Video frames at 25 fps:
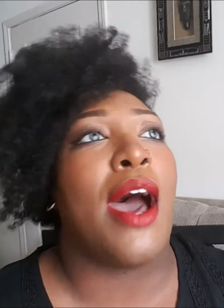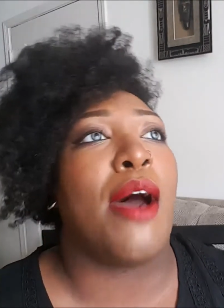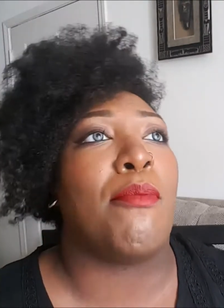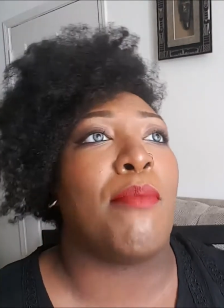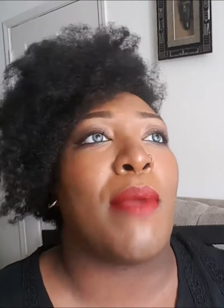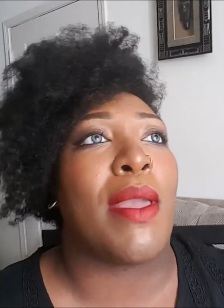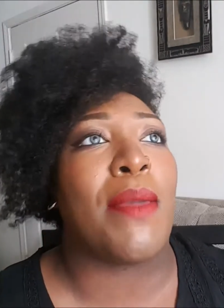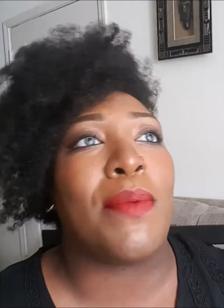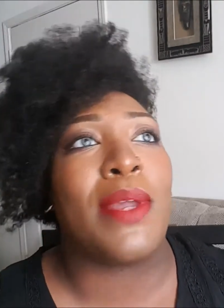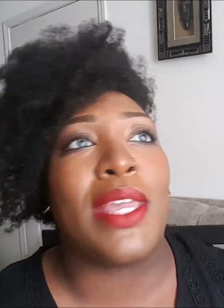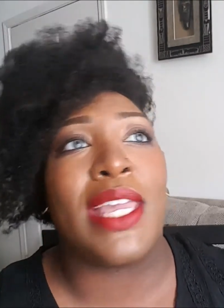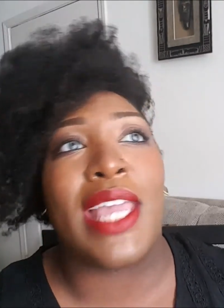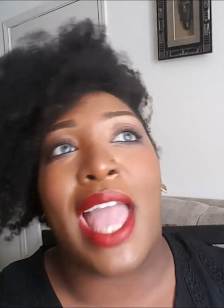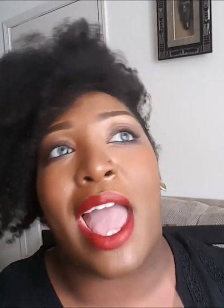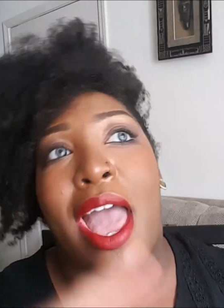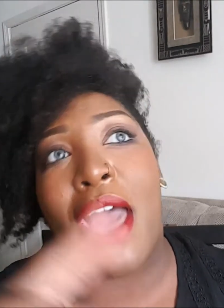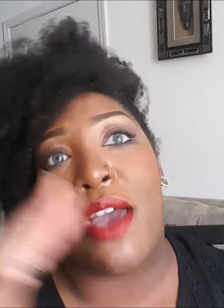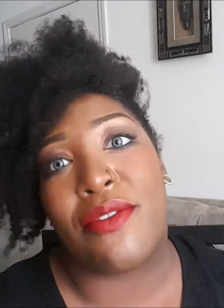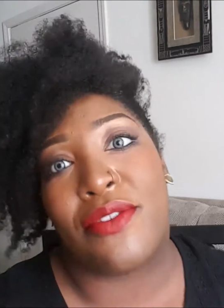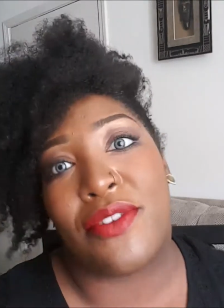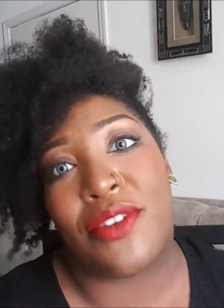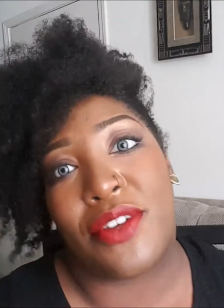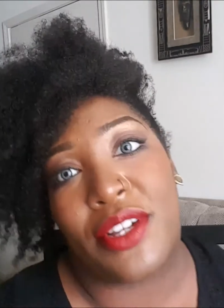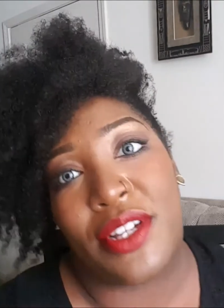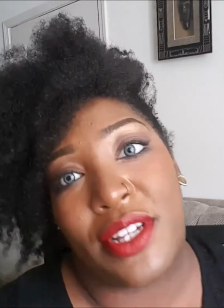Maybe
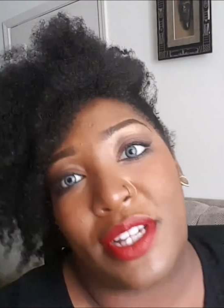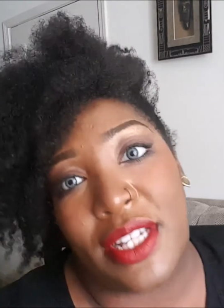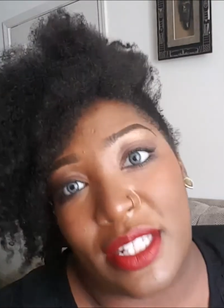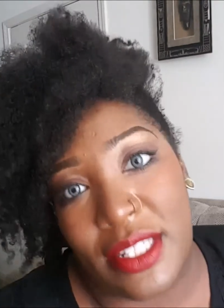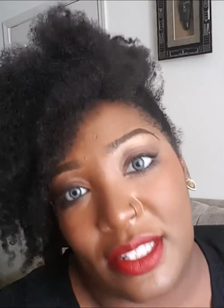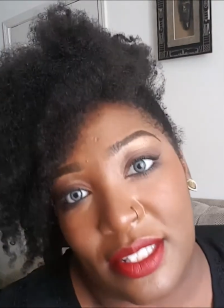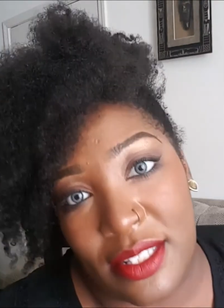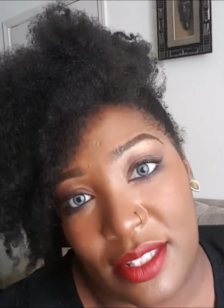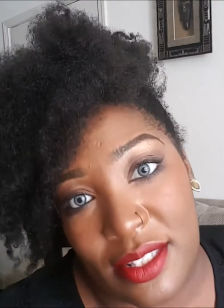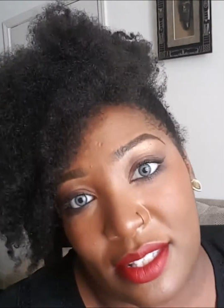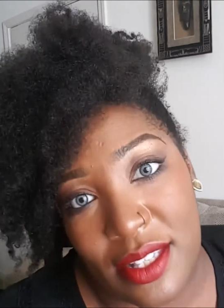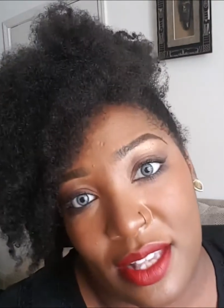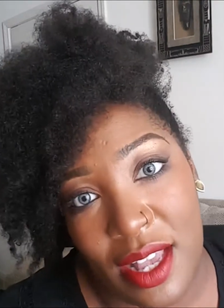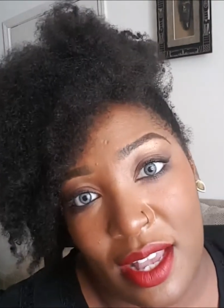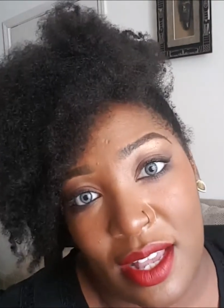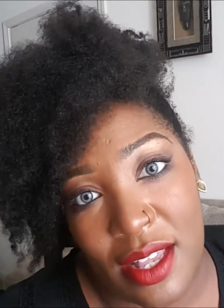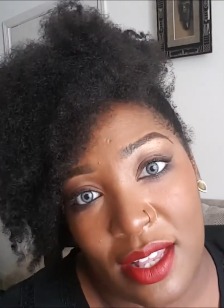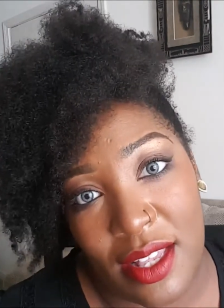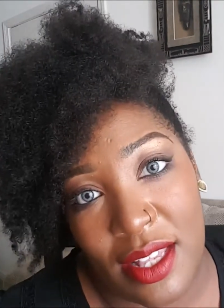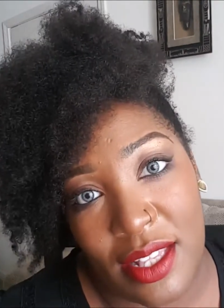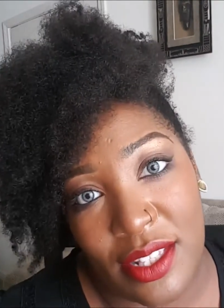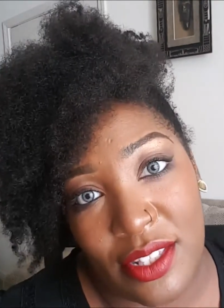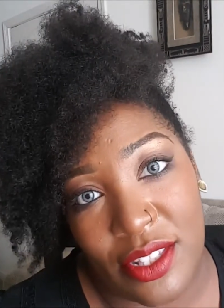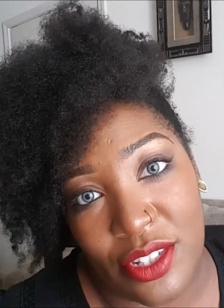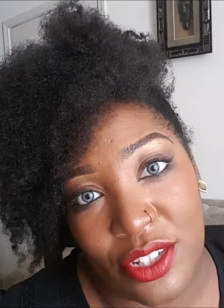ever is
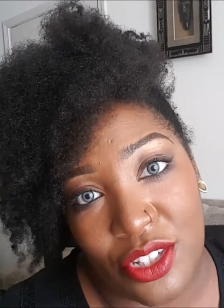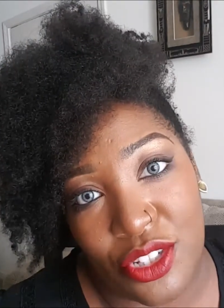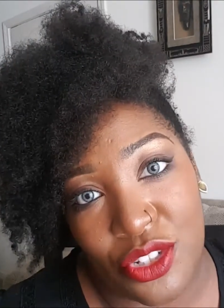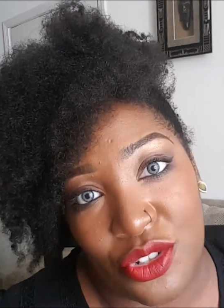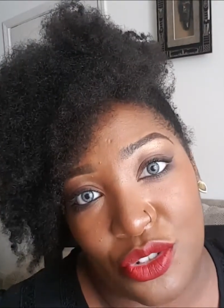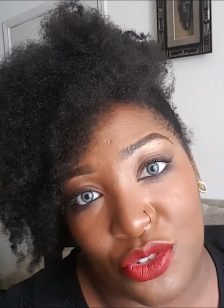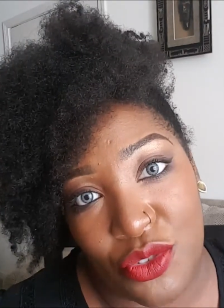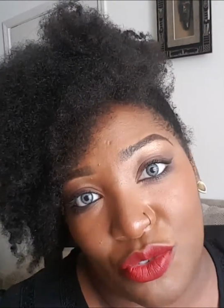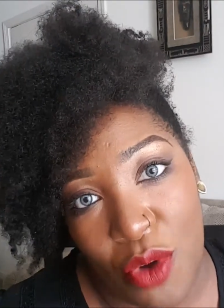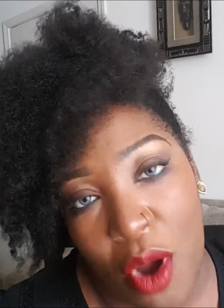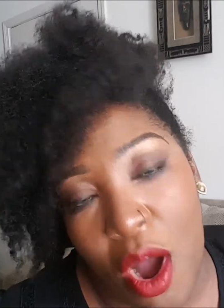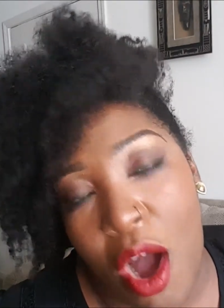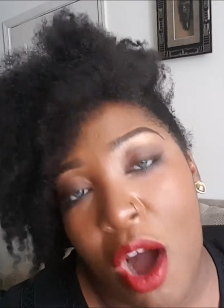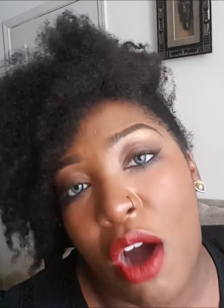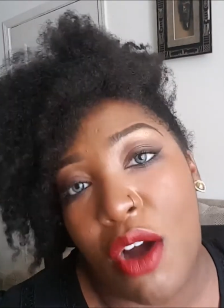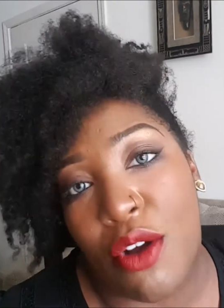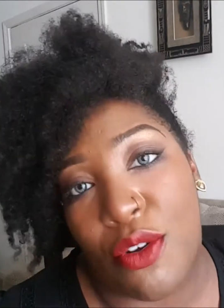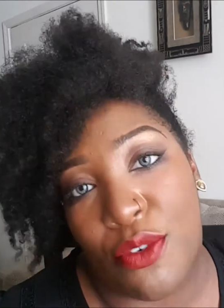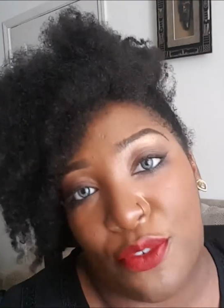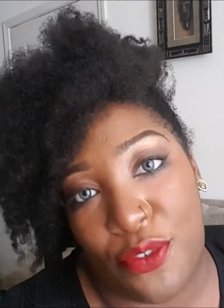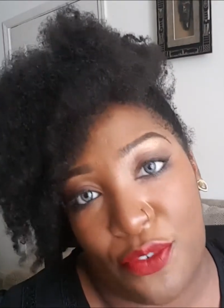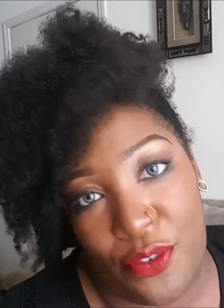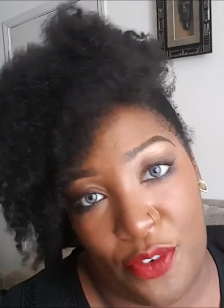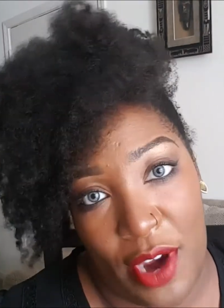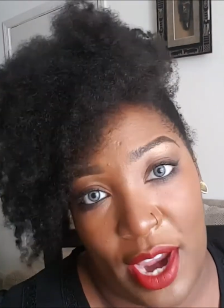a strong
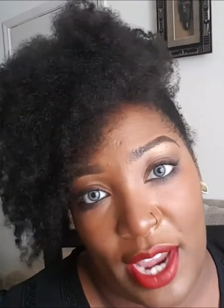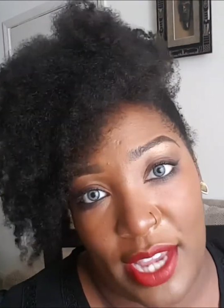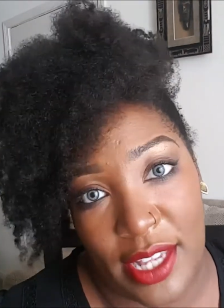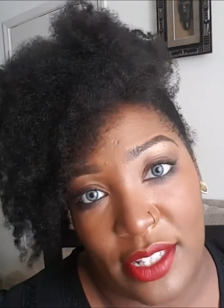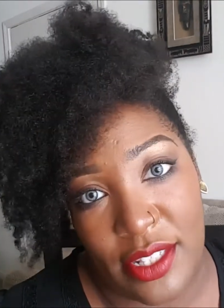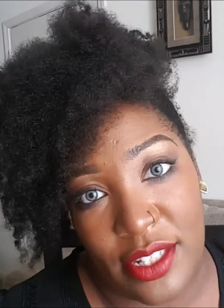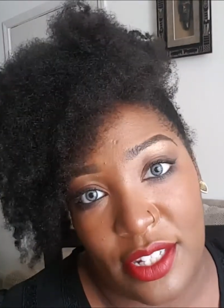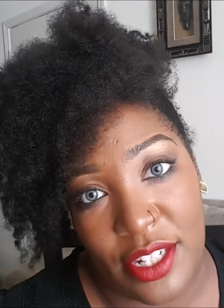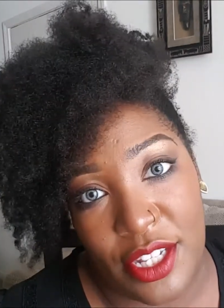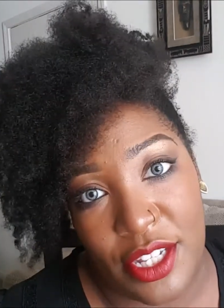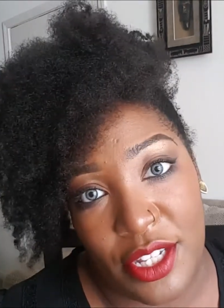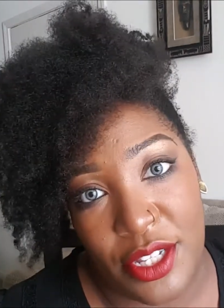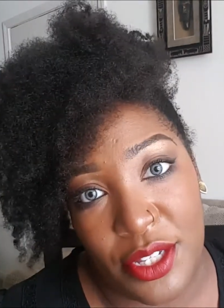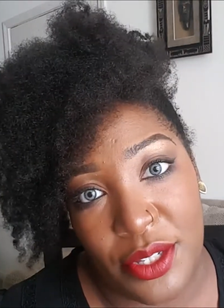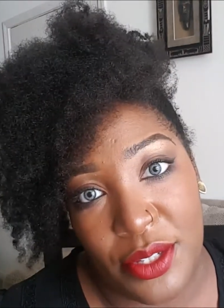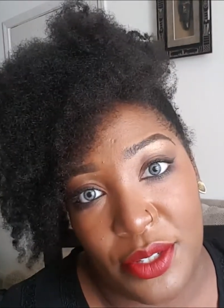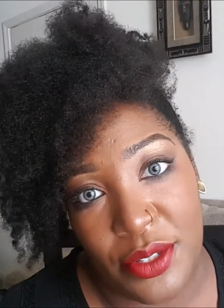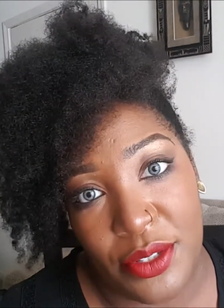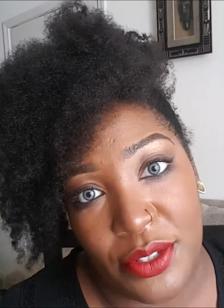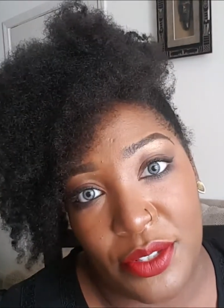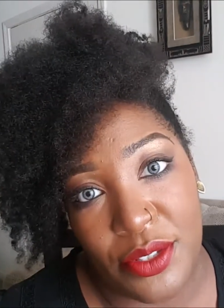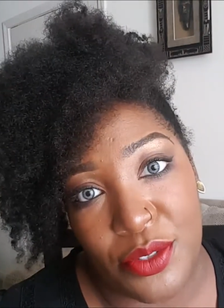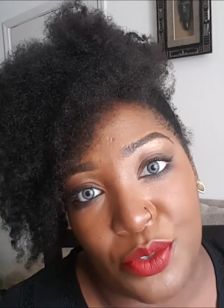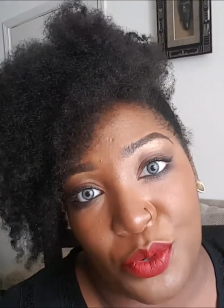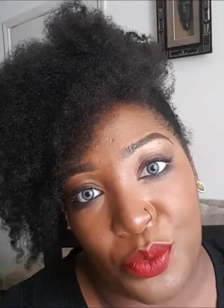phrase to
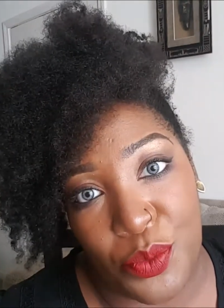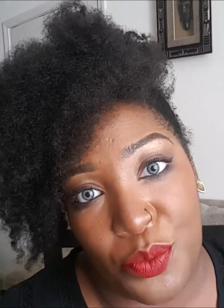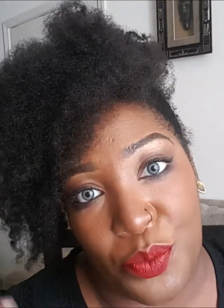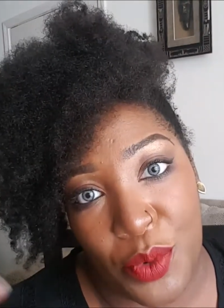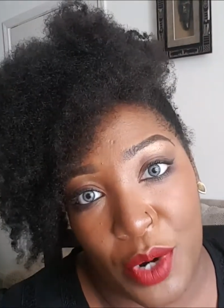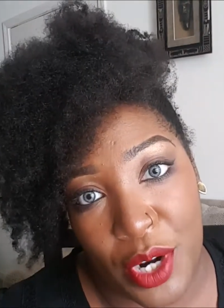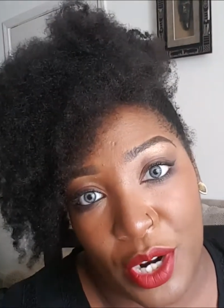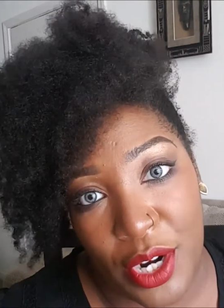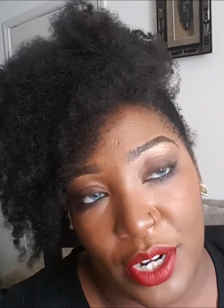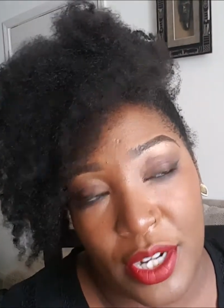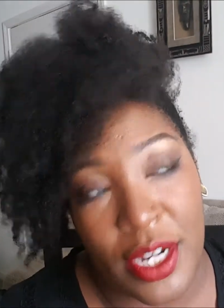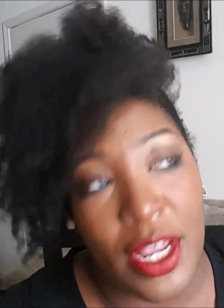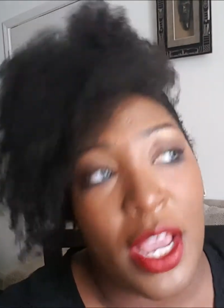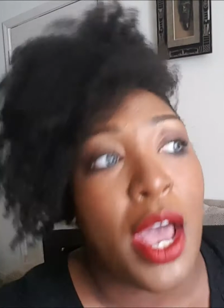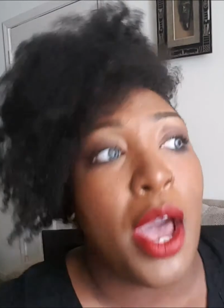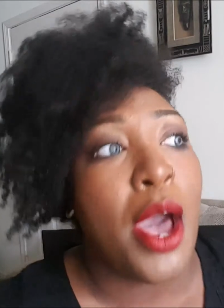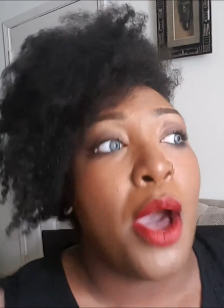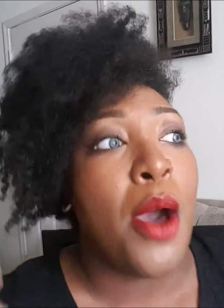use or word,